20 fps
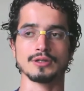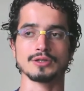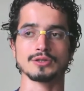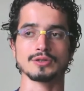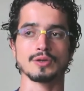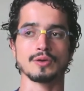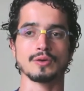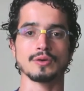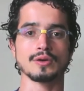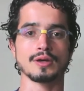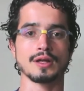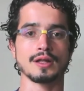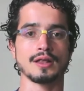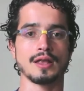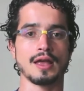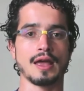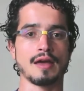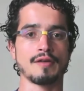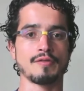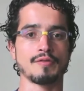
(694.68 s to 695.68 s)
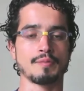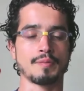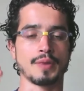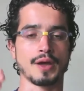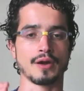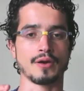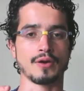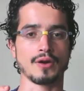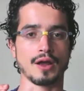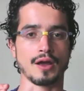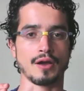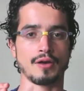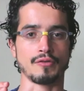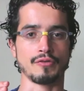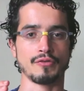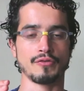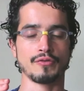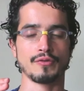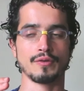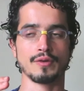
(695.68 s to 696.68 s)
so you can have better
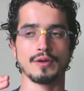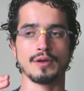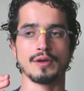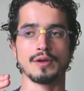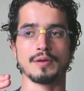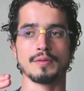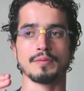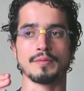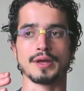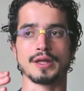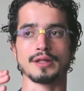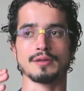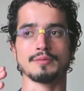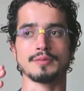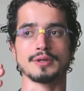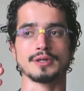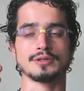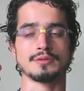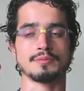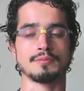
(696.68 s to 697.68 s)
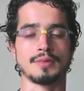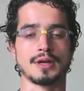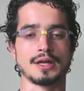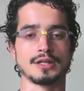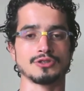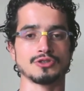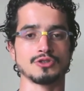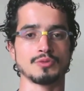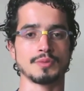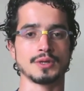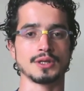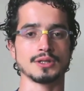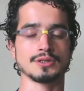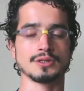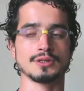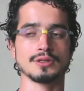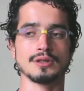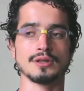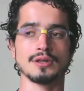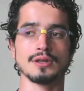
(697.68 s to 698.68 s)
health
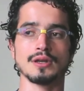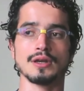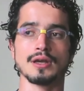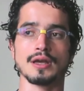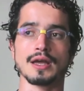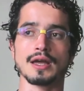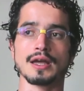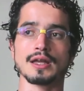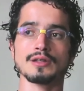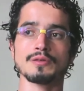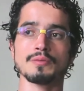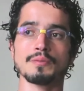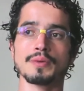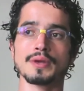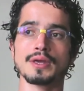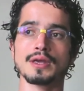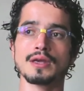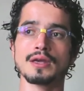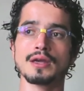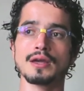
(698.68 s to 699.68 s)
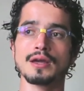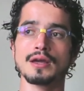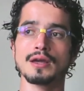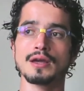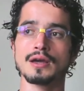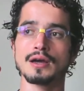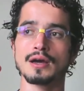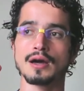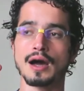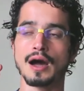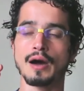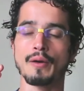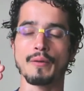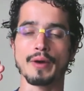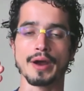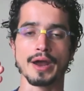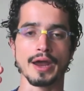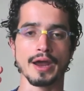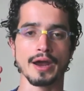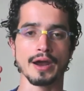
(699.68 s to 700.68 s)
management and be
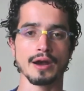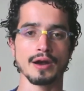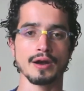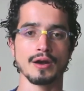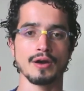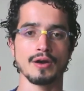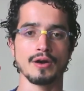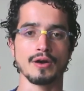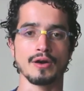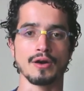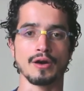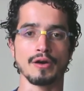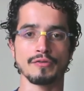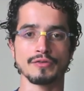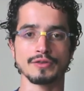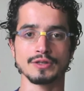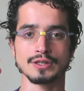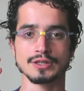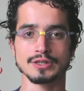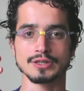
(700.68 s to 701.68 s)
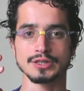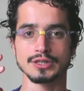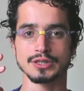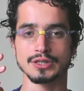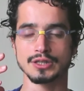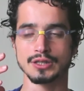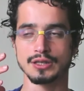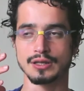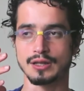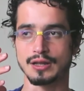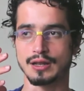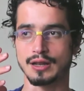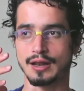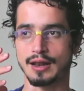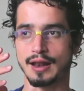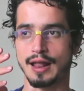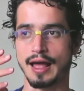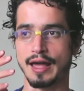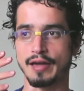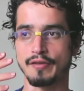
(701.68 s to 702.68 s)
aware of this
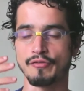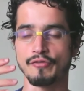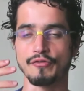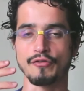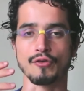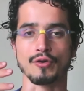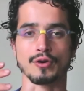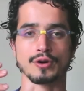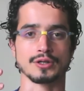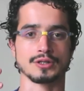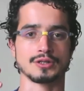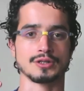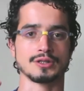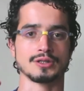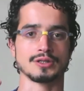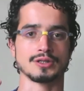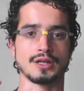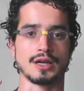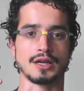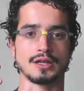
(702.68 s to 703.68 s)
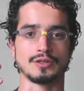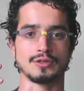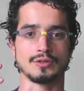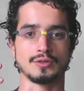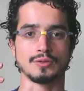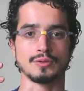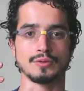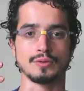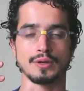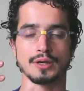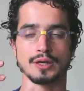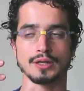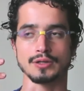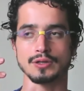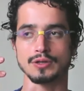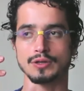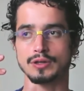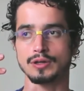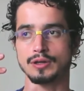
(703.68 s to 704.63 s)
life force inside you, and